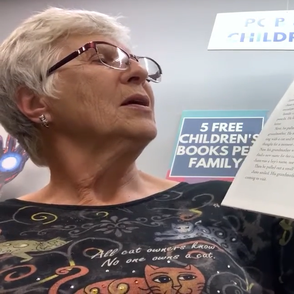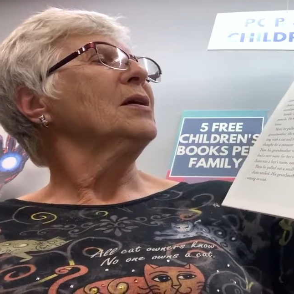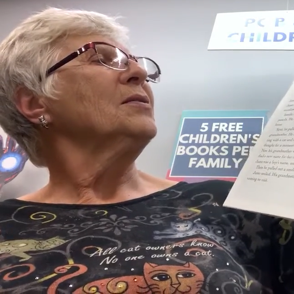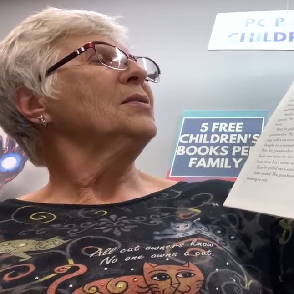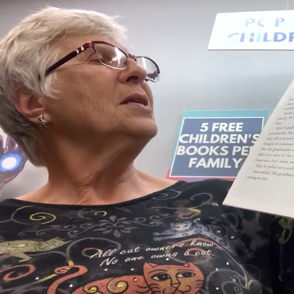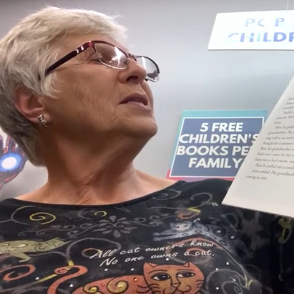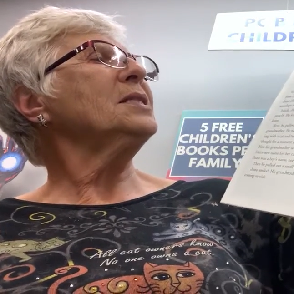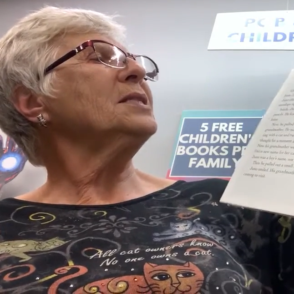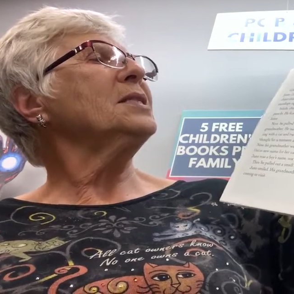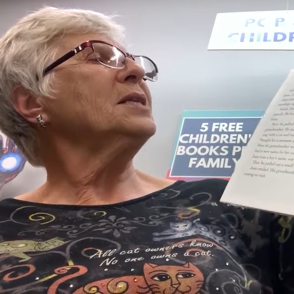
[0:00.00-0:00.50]

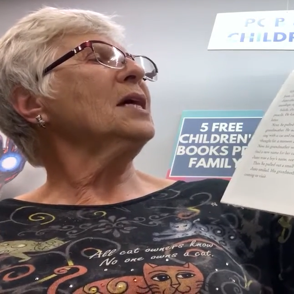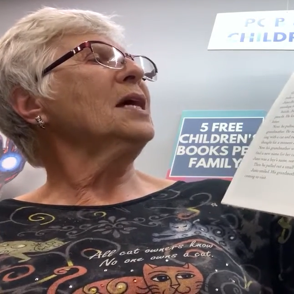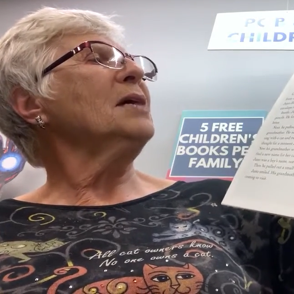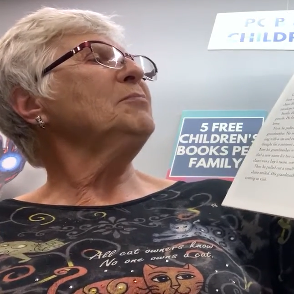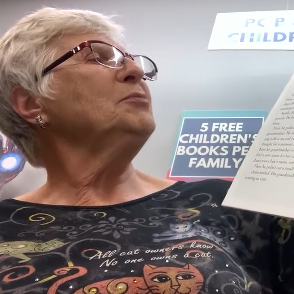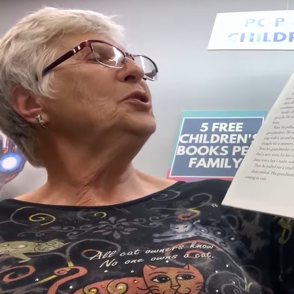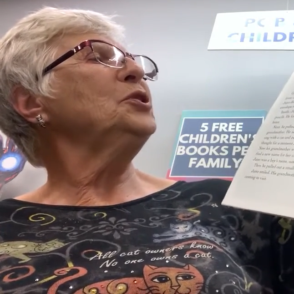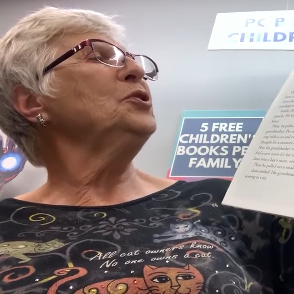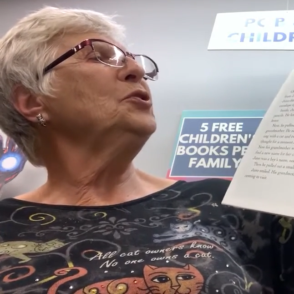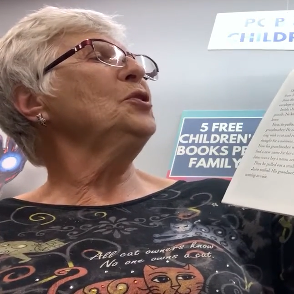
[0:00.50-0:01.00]
This
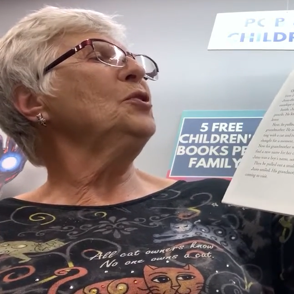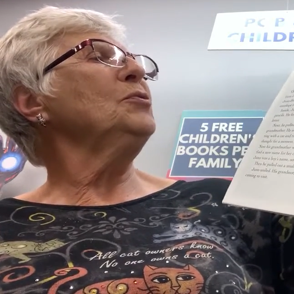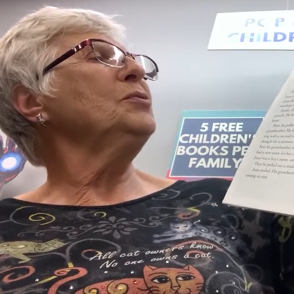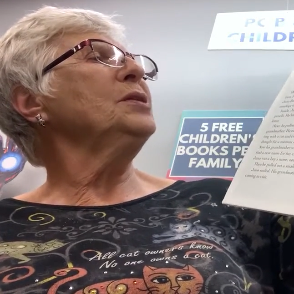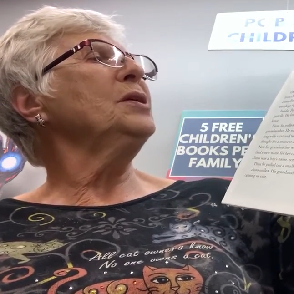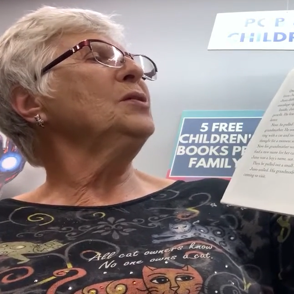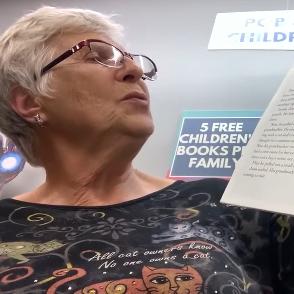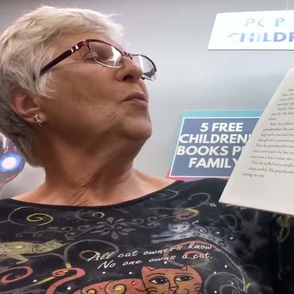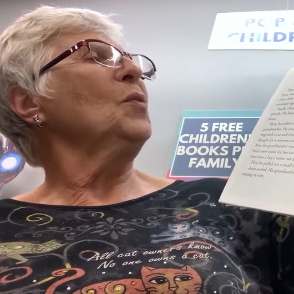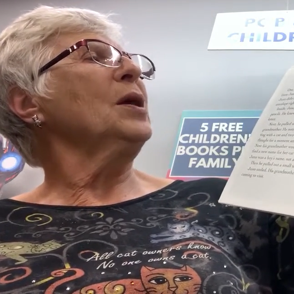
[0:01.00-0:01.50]
time Juno
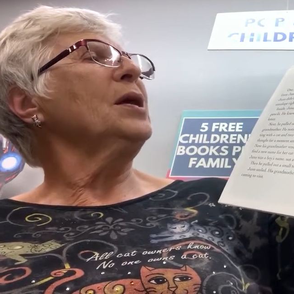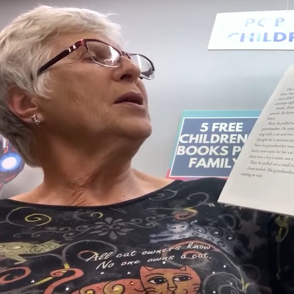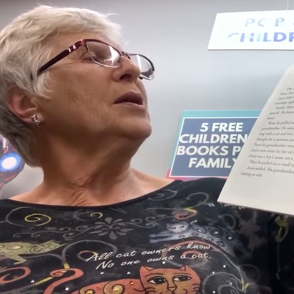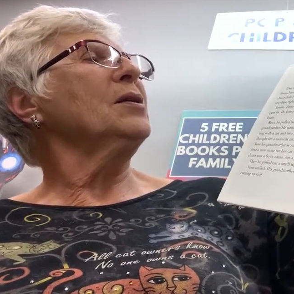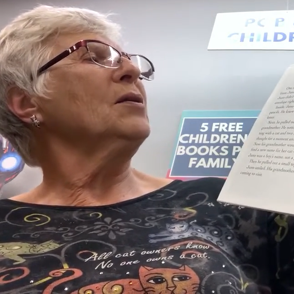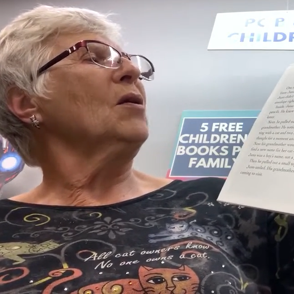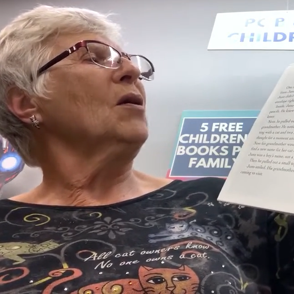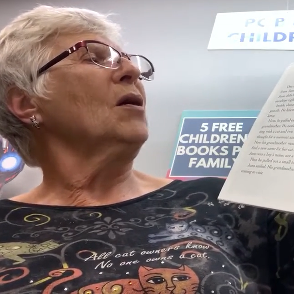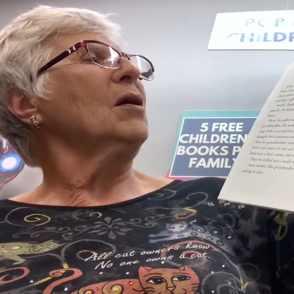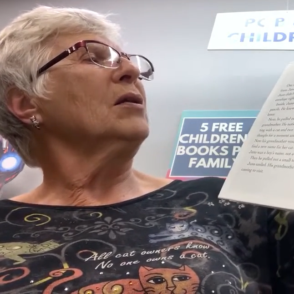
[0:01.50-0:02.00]
didn't wait
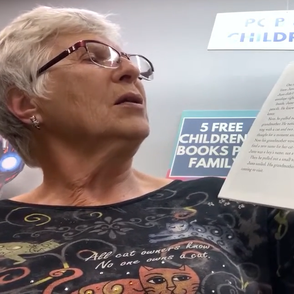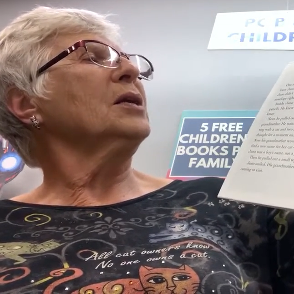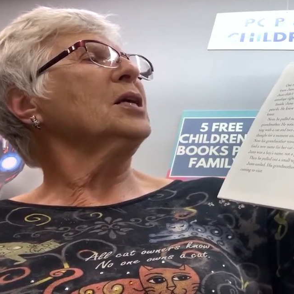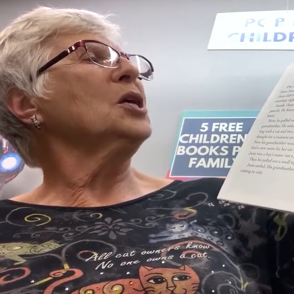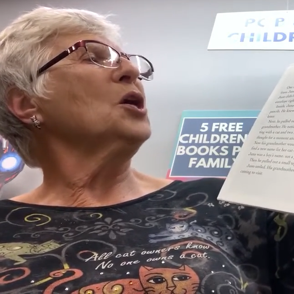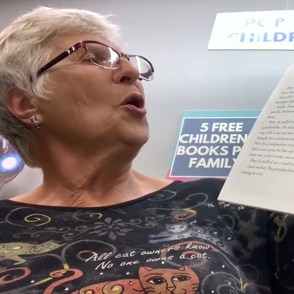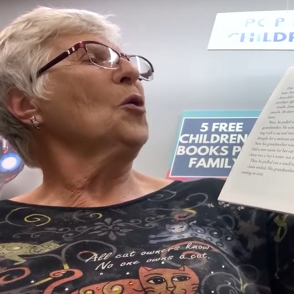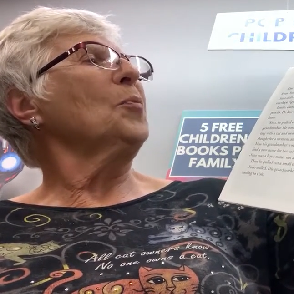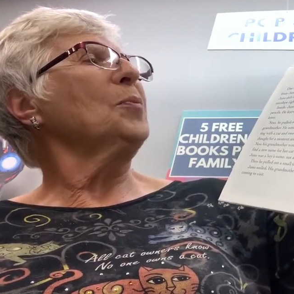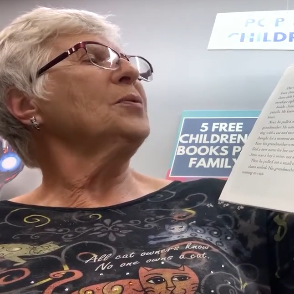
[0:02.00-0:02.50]
at all.
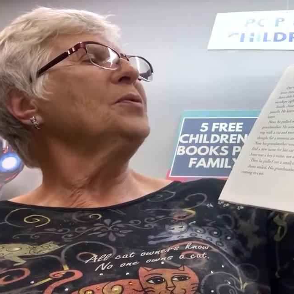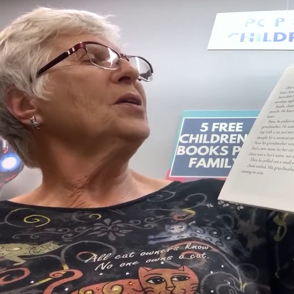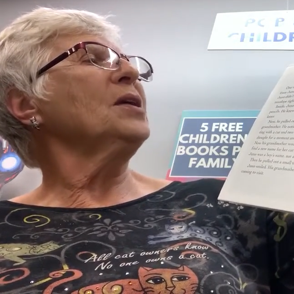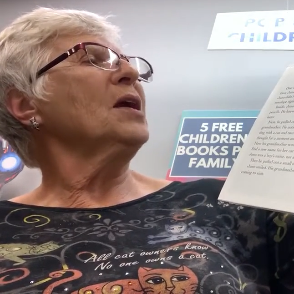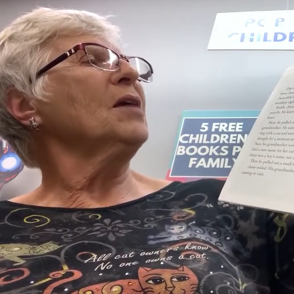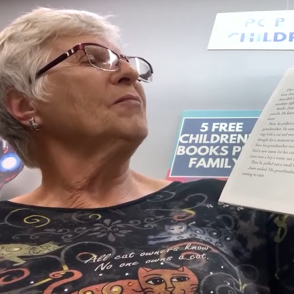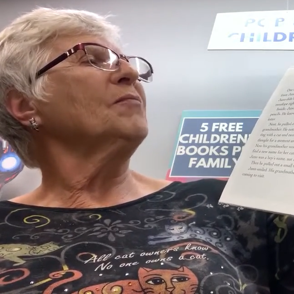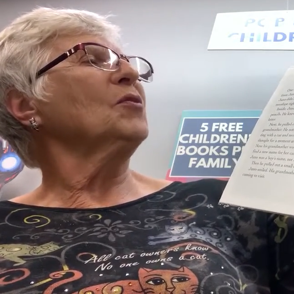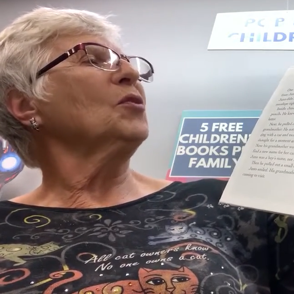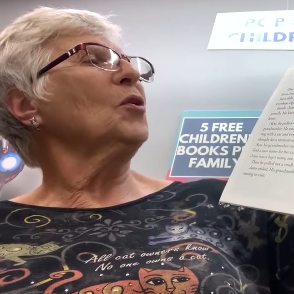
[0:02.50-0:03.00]
He opened the
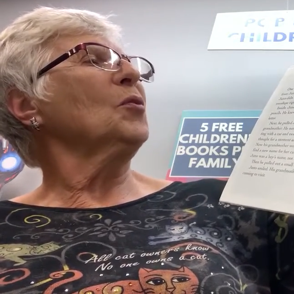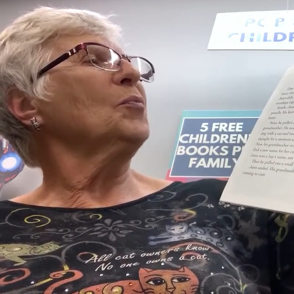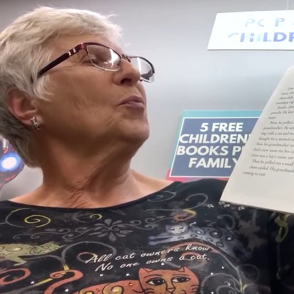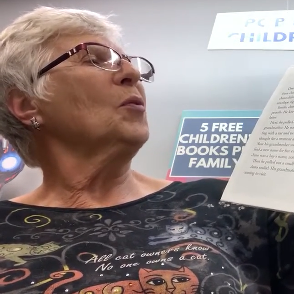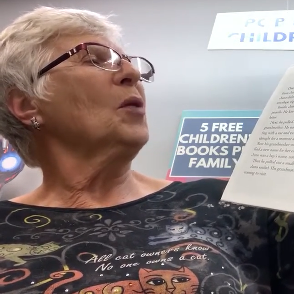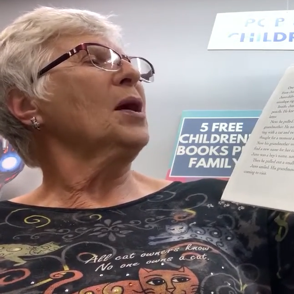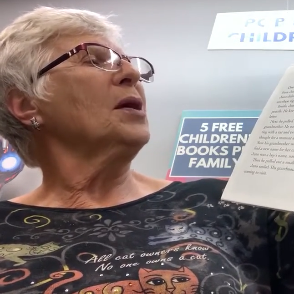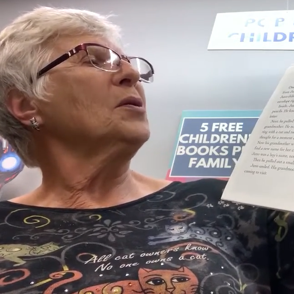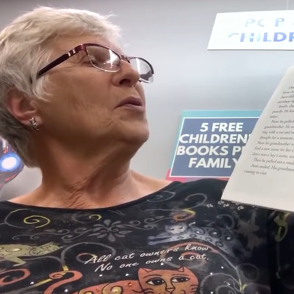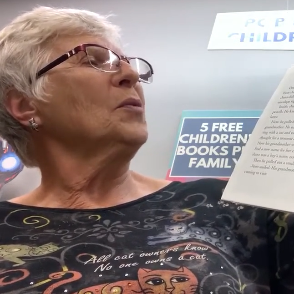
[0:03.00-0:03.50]
envelope
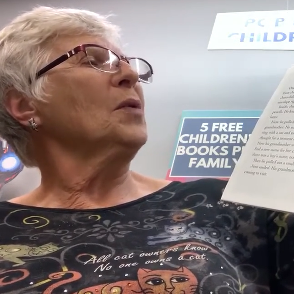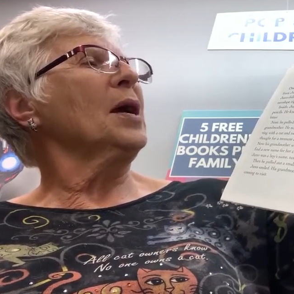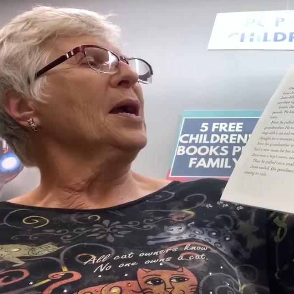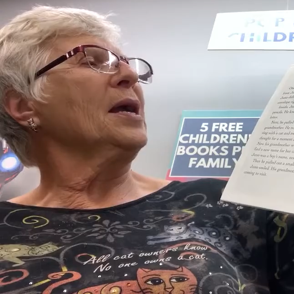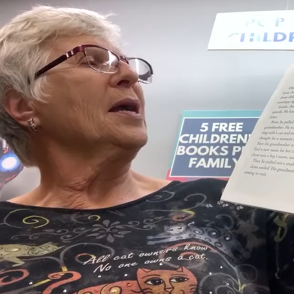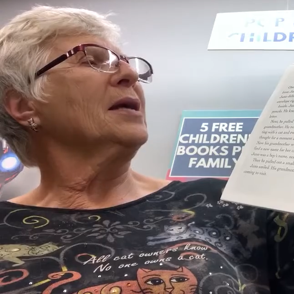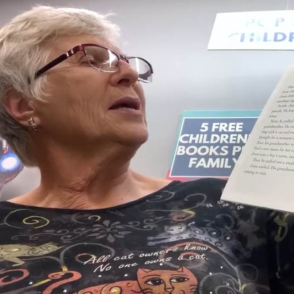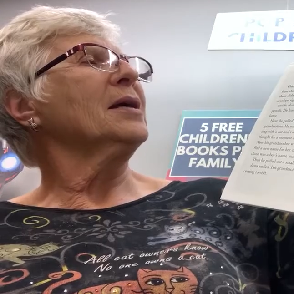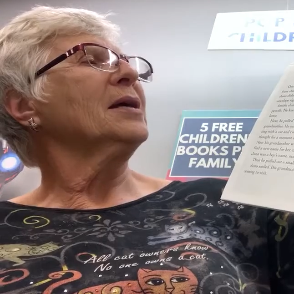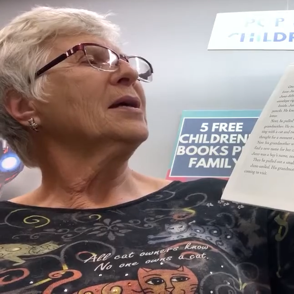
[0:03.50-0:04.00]
right
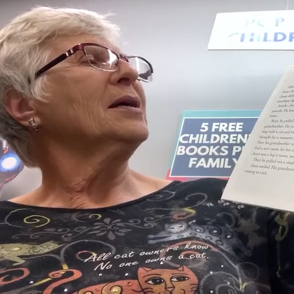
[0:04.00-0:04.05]
away.